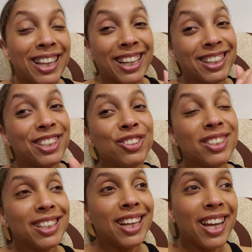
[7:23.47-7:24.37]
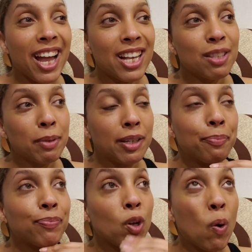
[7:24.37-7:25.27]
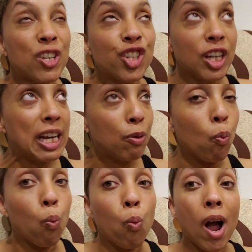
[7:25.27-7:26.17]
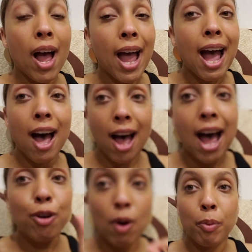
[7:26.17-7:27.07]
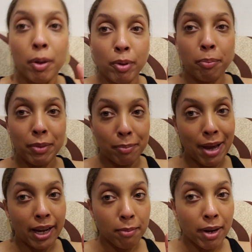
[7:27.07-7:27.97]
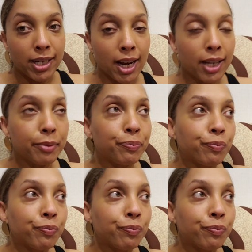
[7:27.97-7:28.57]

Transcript: Like, literally, it has me questioning how do I want to put meat back in my diet?